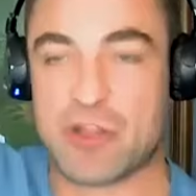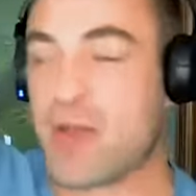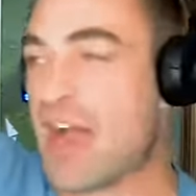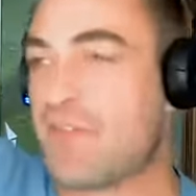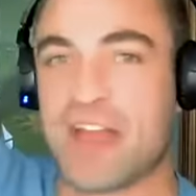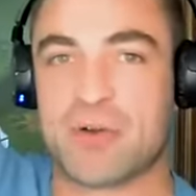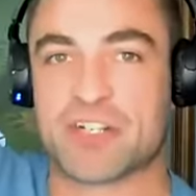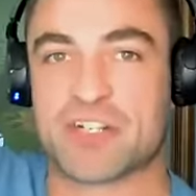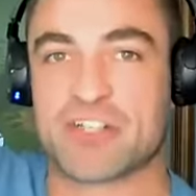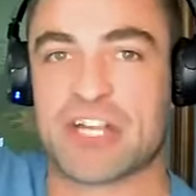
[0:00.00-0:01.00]
when you have that North
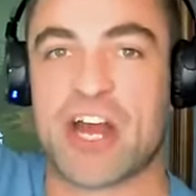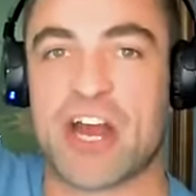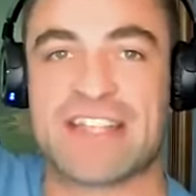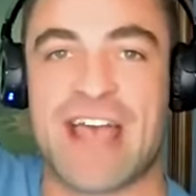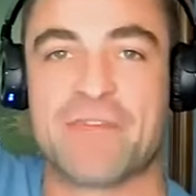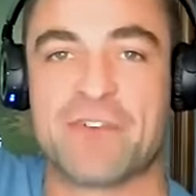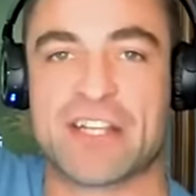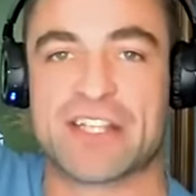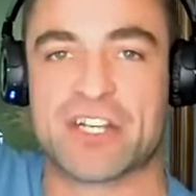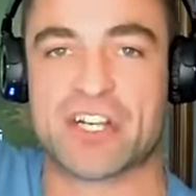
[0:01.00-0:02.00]
Star, is it guides every
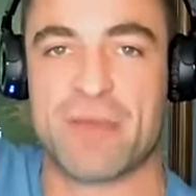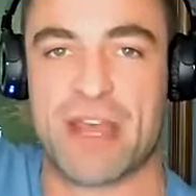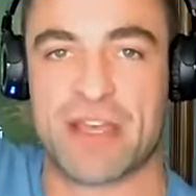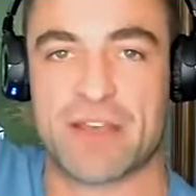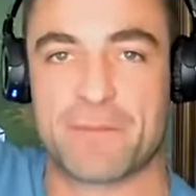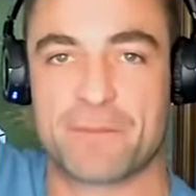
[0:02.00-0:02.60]
decision I make.